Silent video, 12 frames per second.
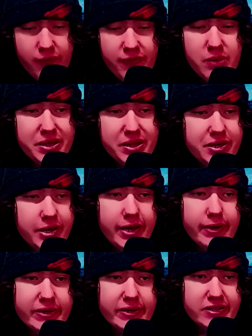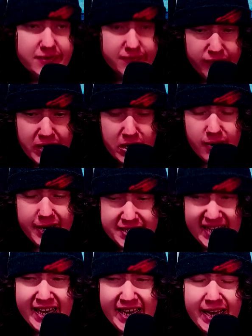horror film, but no, it's
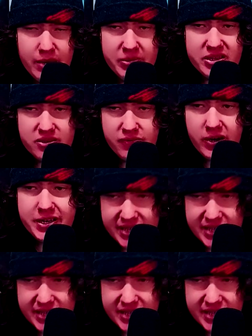very tame.